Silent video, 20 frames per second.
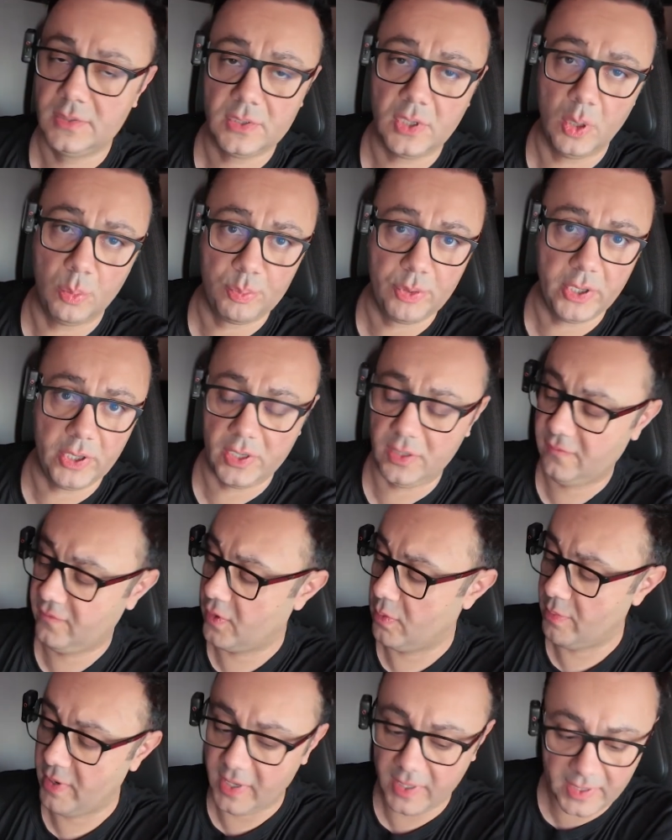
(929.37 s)
So pretty good
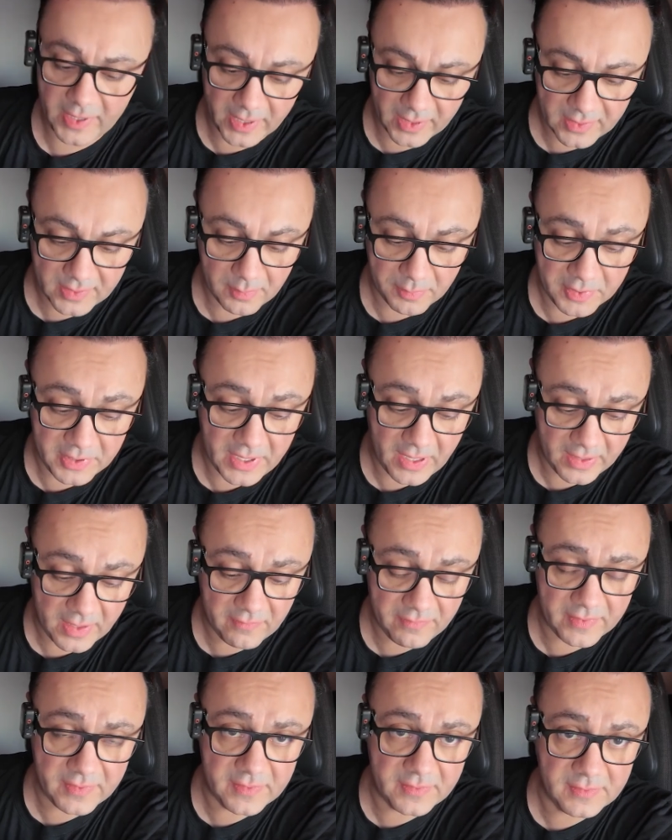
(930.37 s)
for a man kid. They
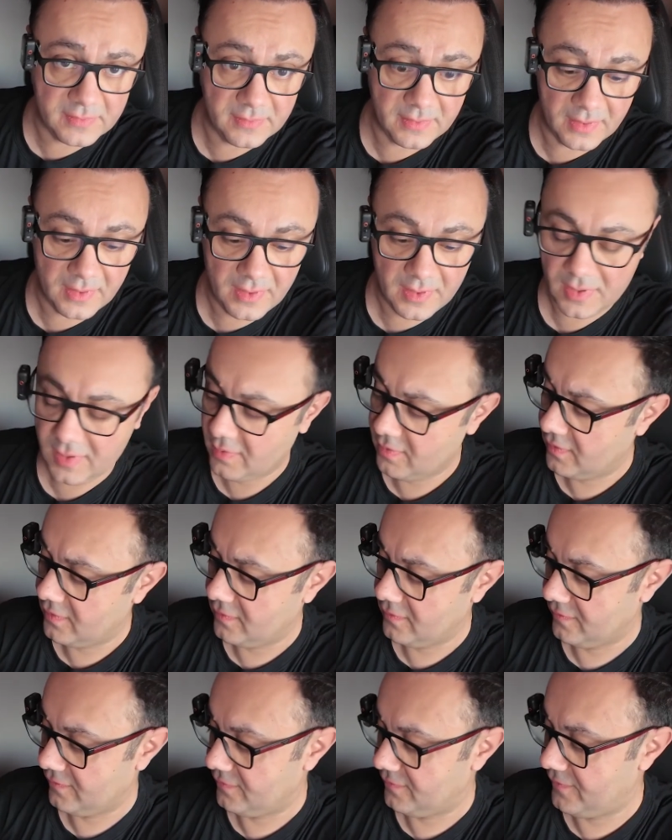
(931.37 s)
definitely
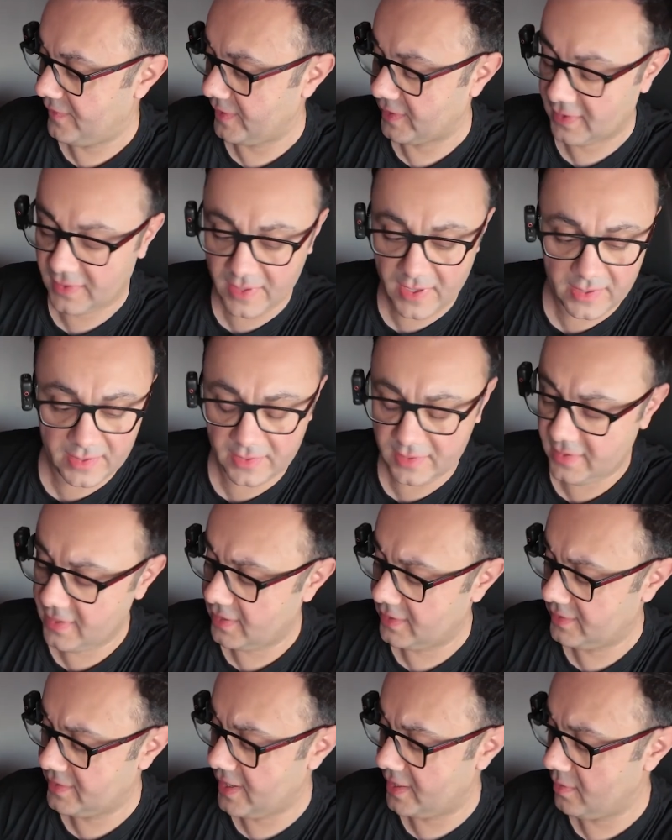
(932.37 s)
fit a lot in
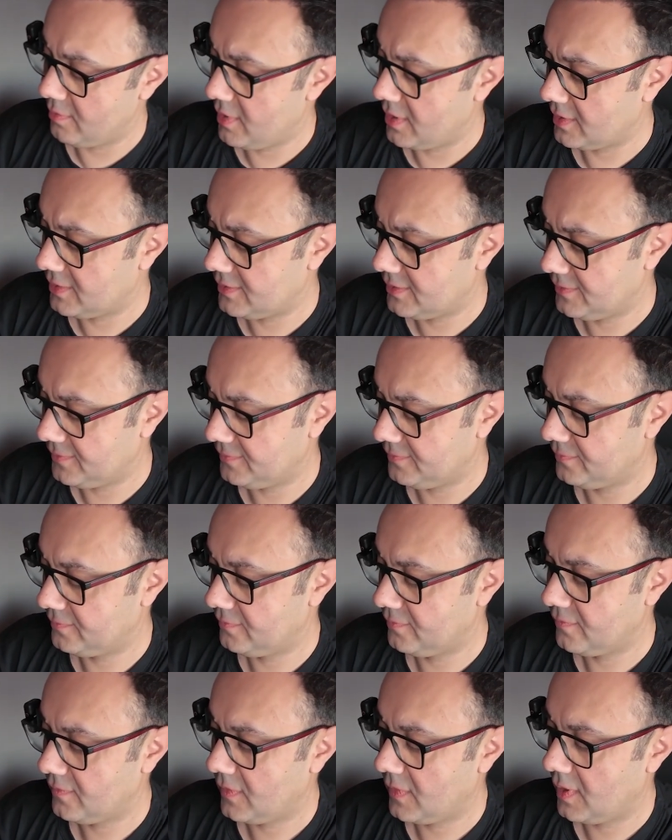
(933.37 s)
that $10.
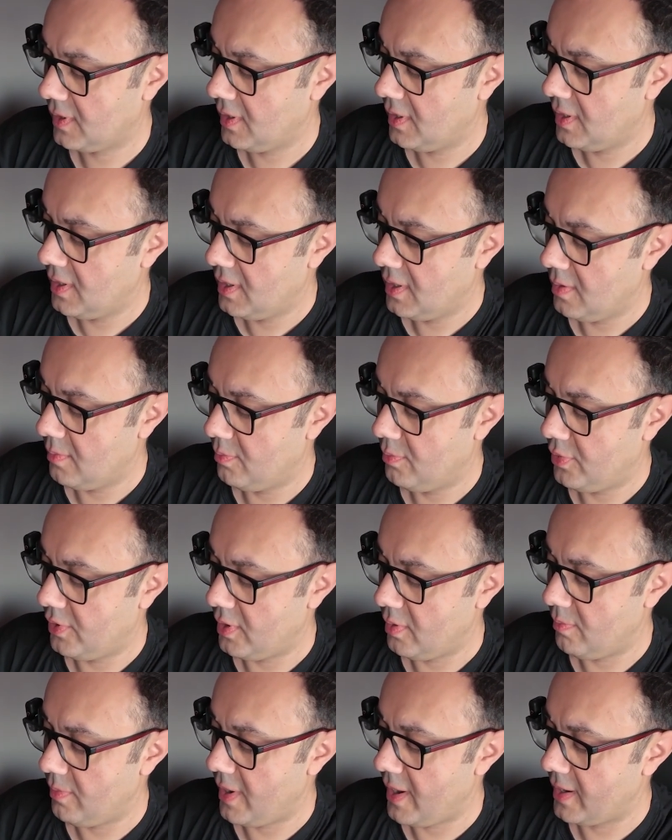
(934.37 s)

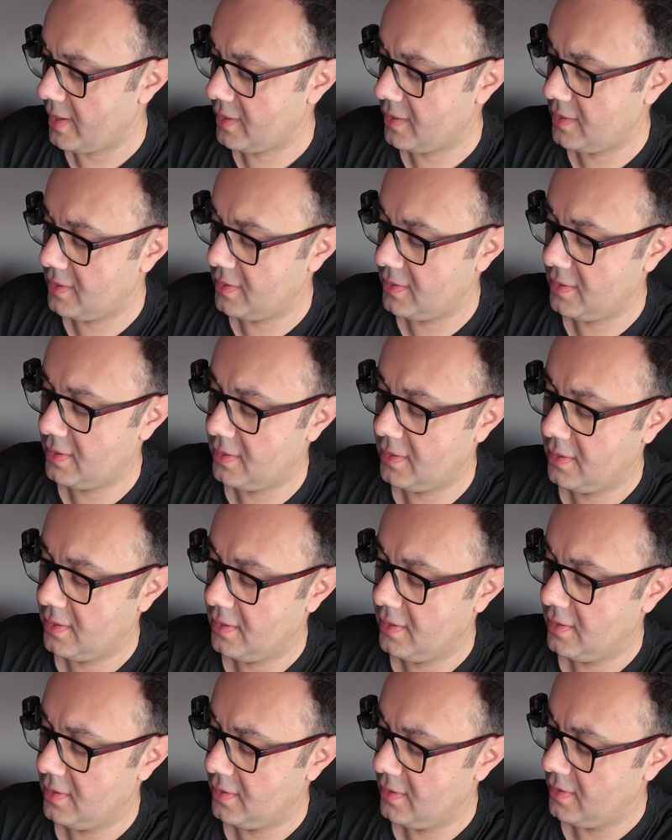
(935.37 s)
Put it back
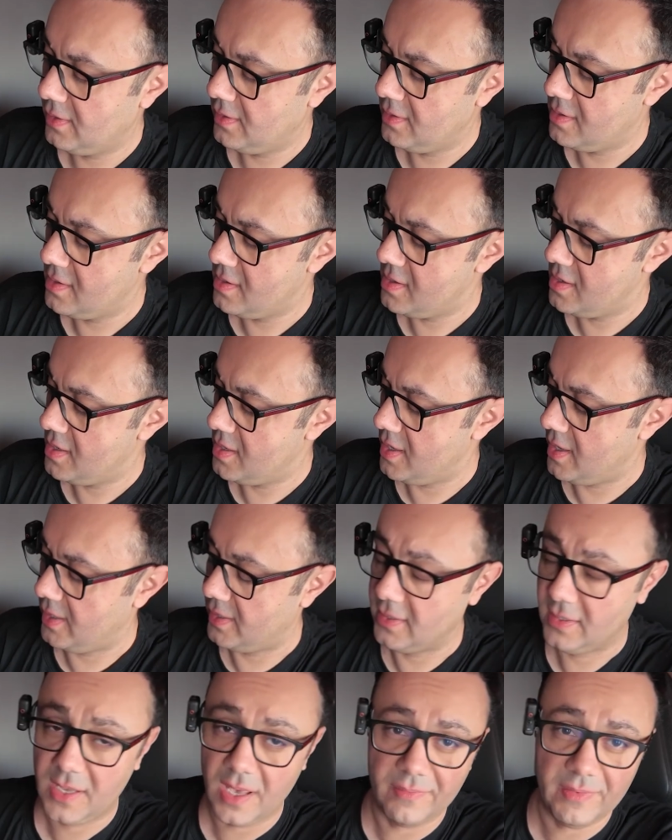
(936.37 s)

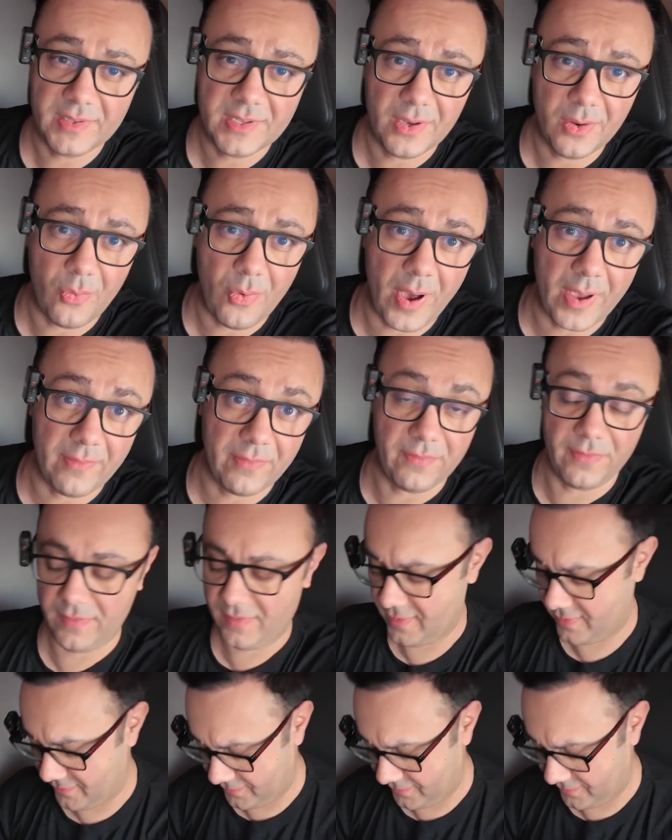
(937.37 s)
and give it to the wife.